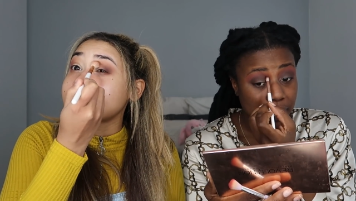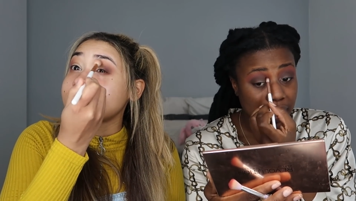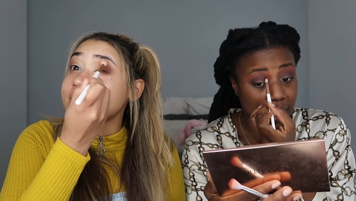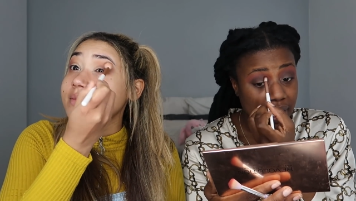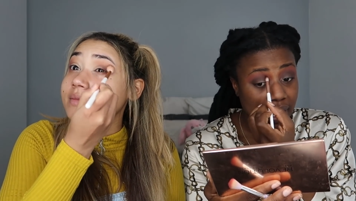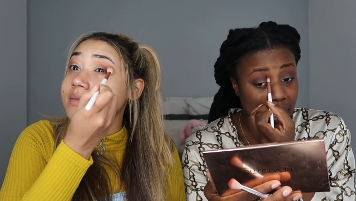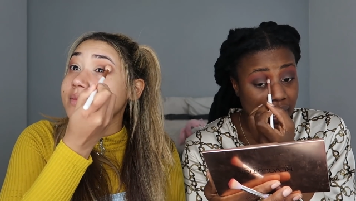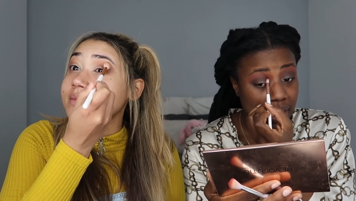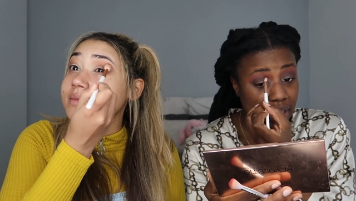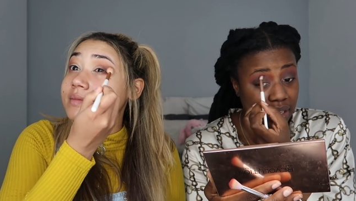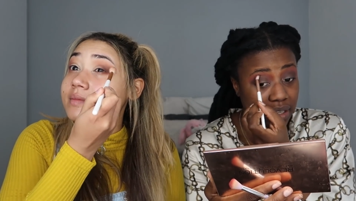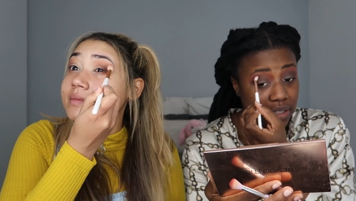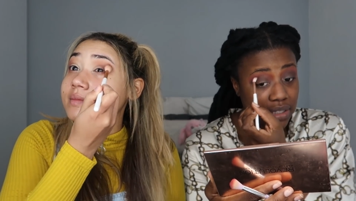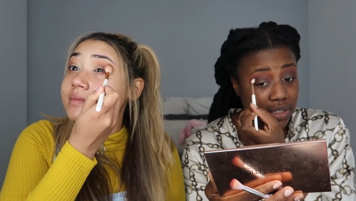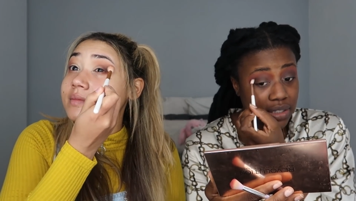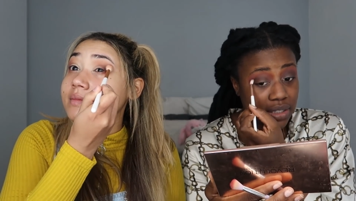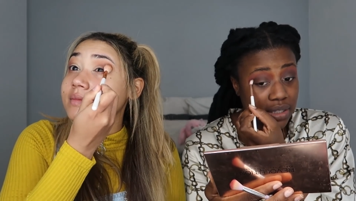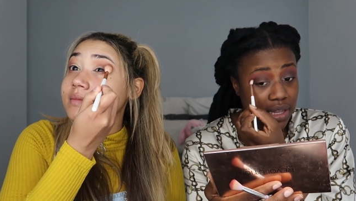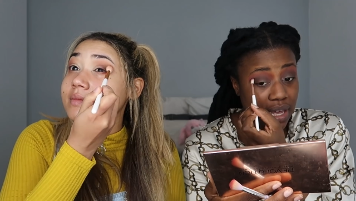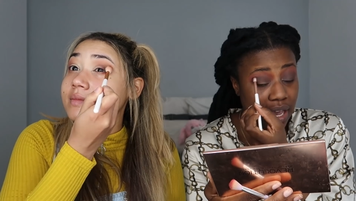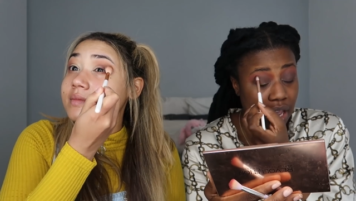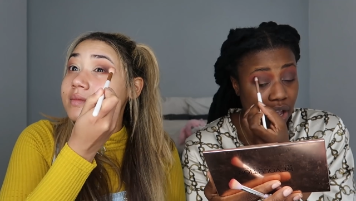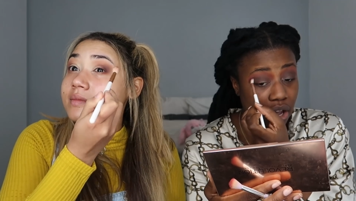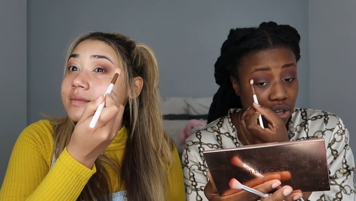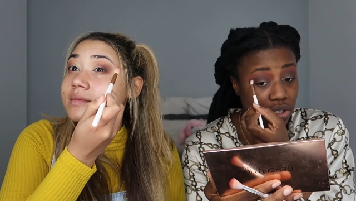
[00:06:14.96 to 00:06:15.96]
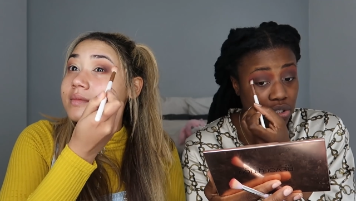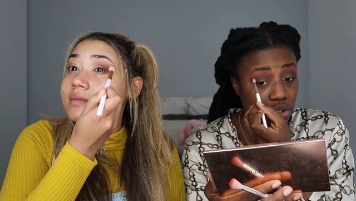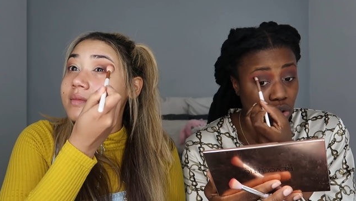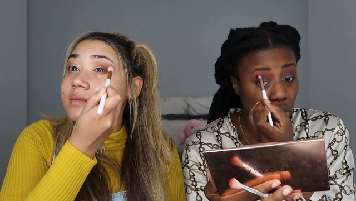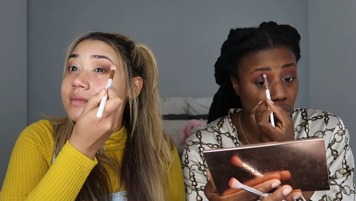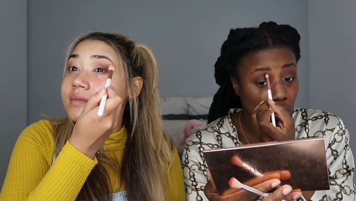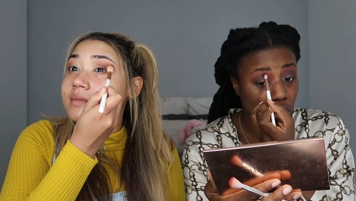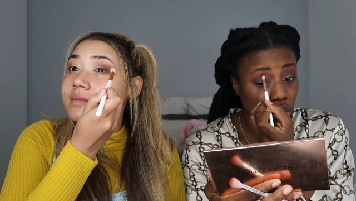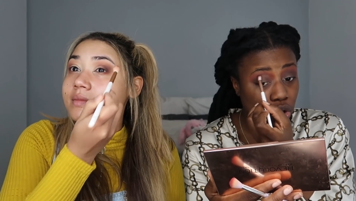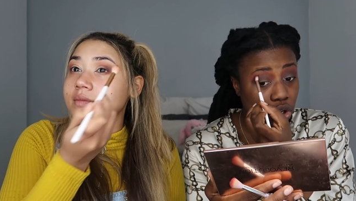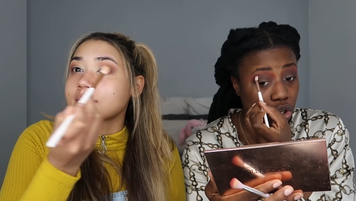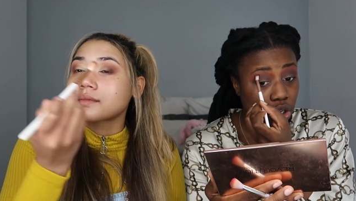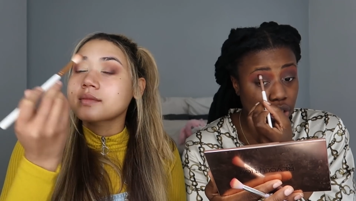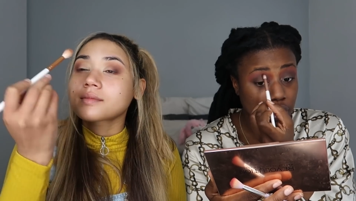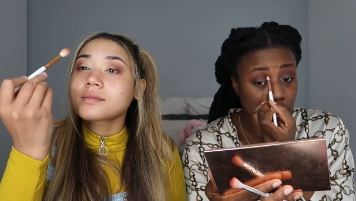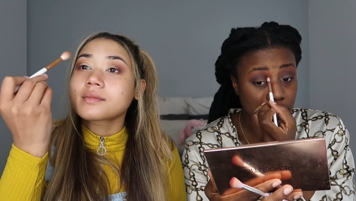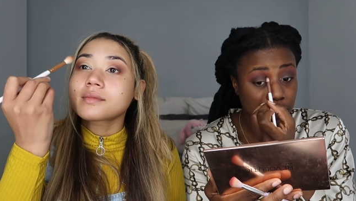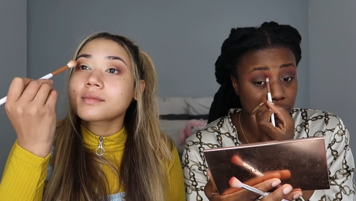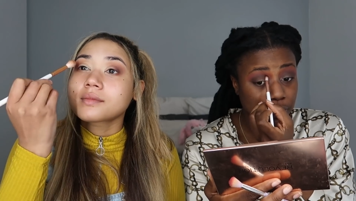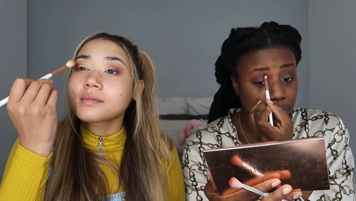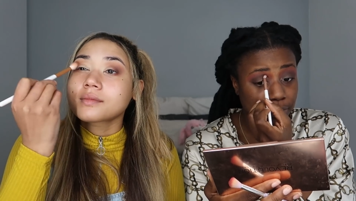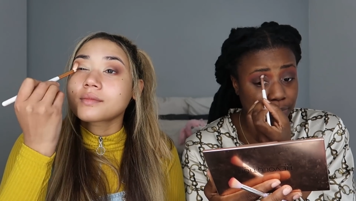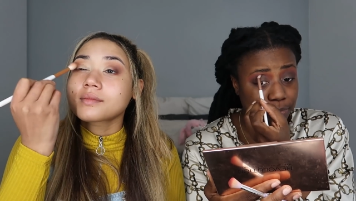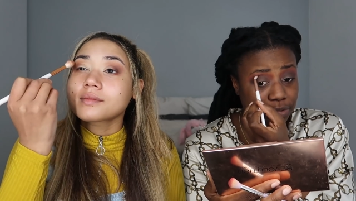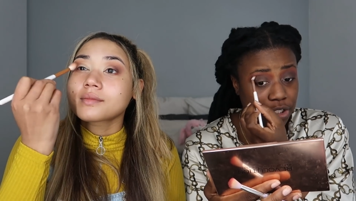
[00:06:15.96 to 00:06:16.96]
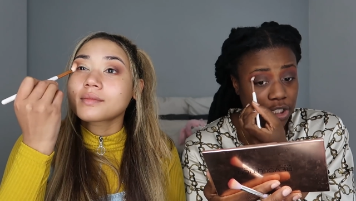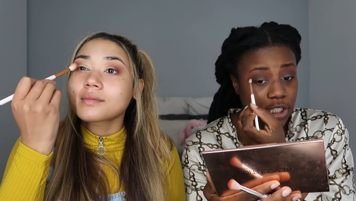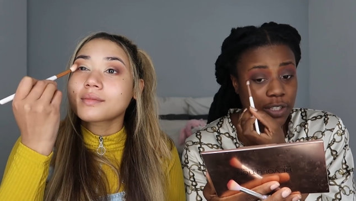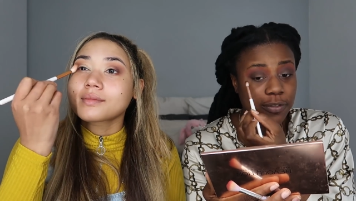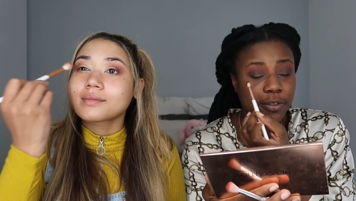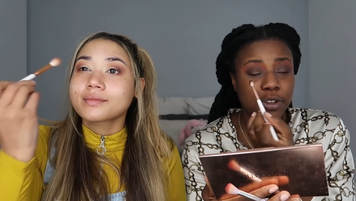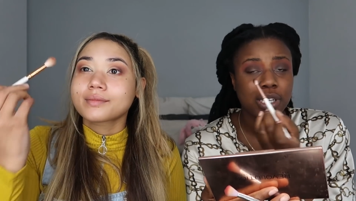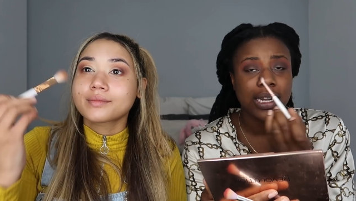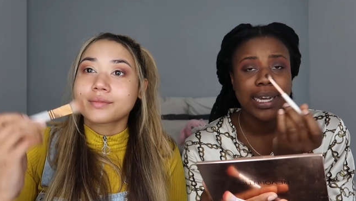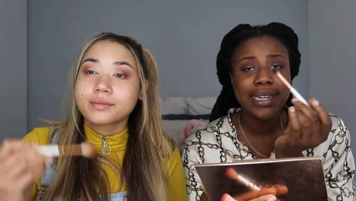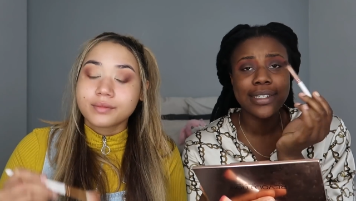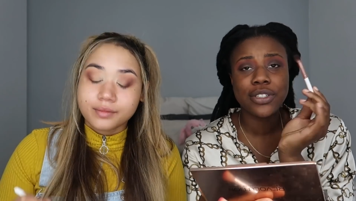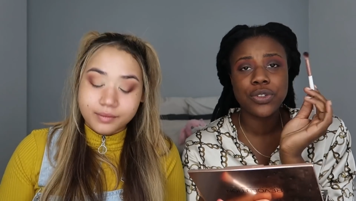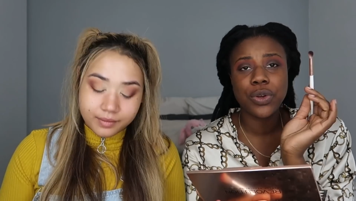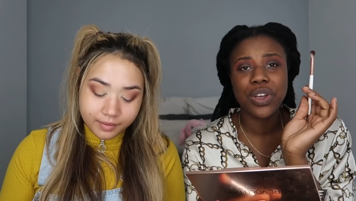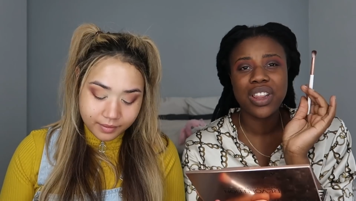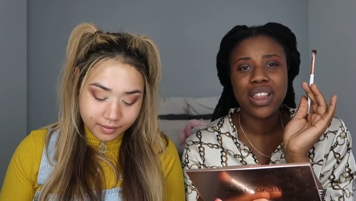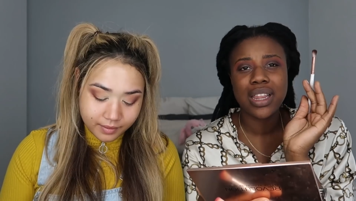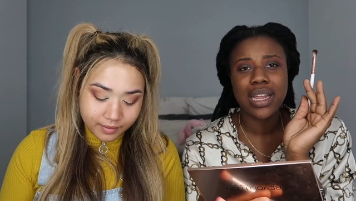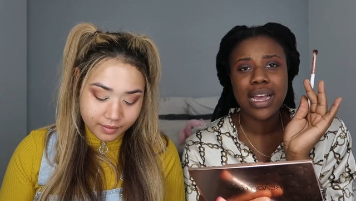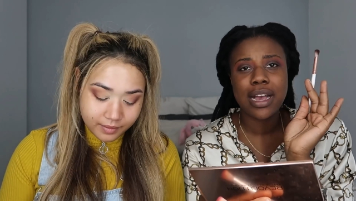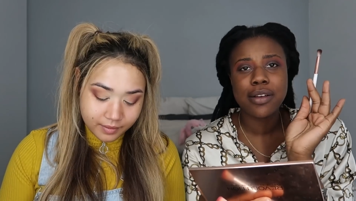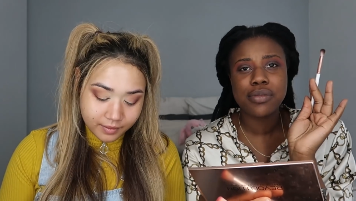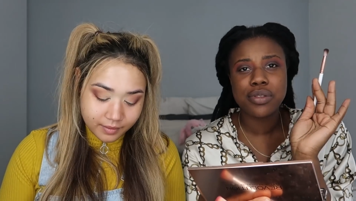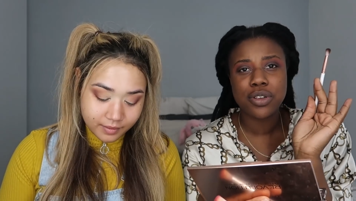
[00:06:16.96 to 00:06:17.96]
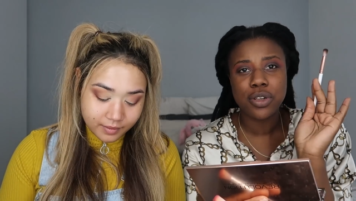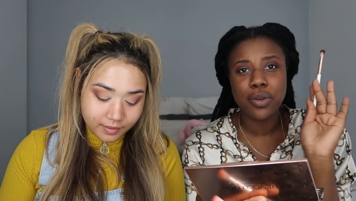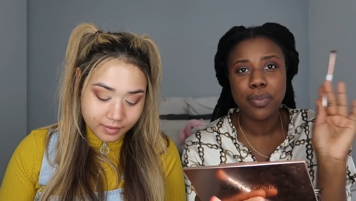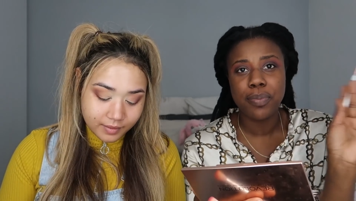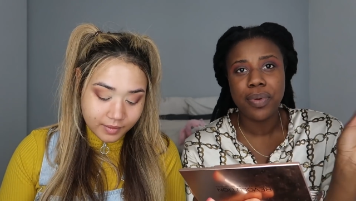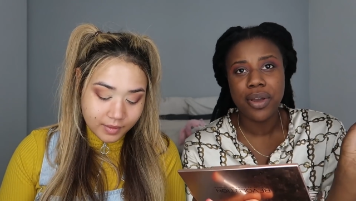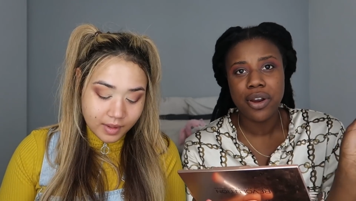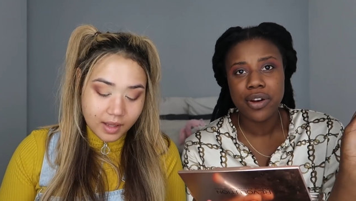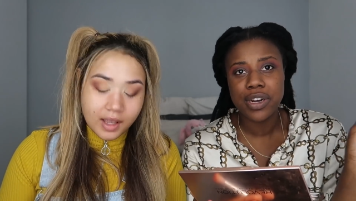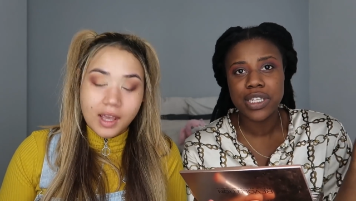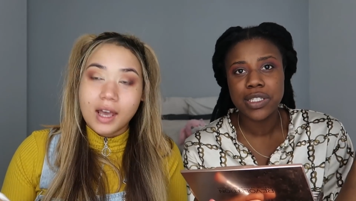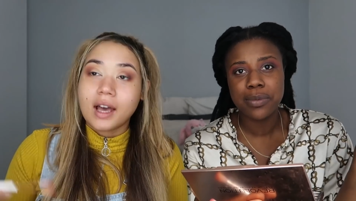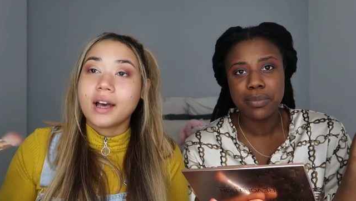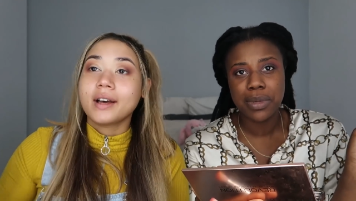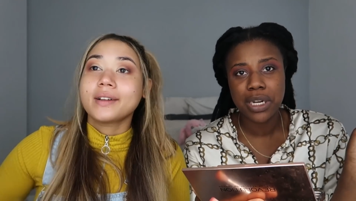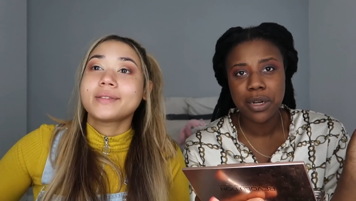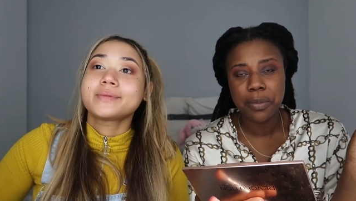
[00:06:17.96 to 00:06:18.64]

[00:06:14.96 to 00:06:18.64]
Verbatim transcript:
Speaker 1: because they are so good just for like doing the absolute barest yeah.